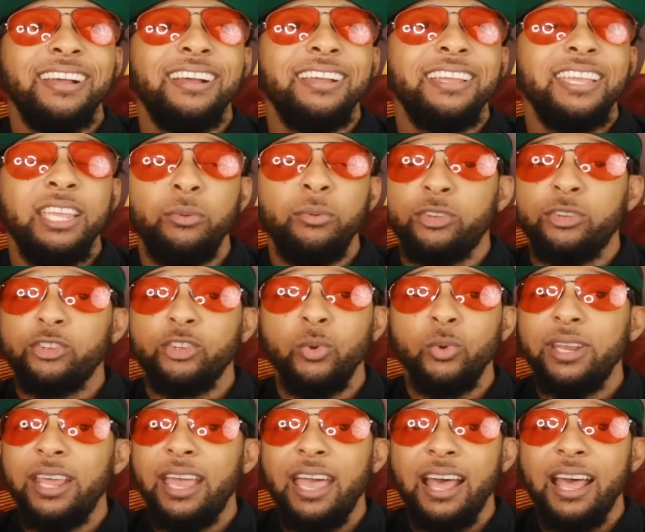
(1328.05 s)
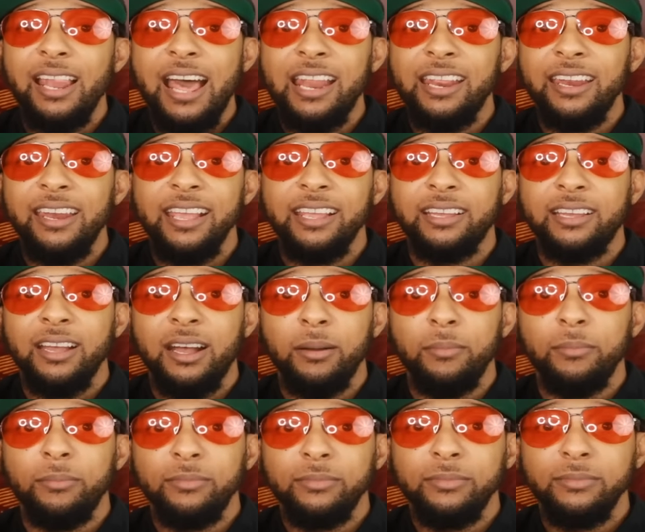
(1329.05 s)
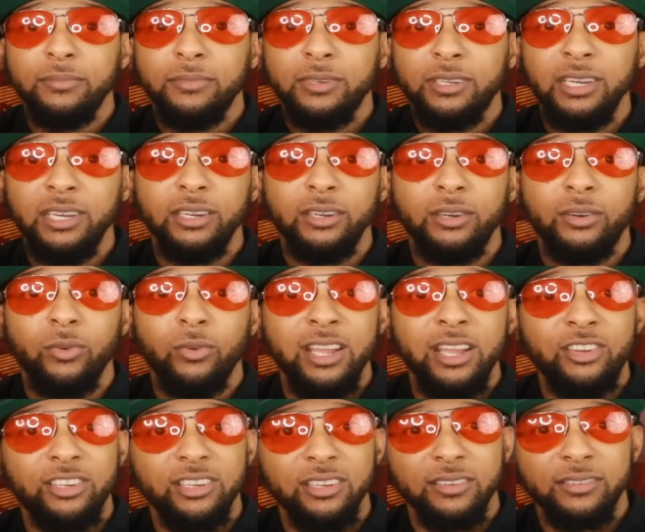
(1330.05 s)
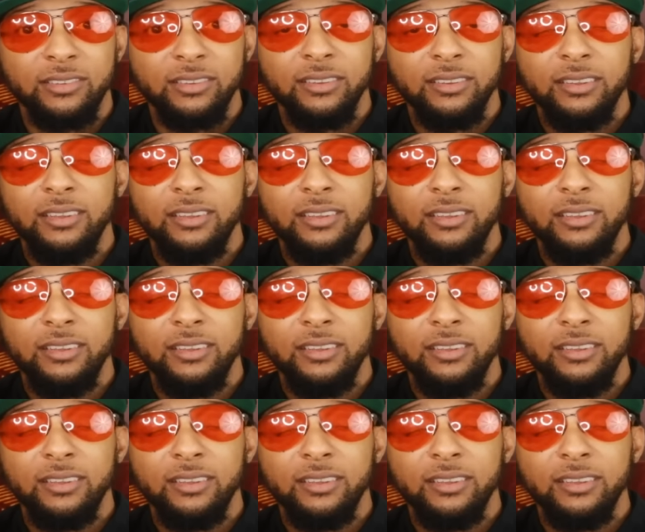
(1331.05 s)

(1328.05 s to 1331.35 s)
he was chewing the hell out of that gum. Good gracious.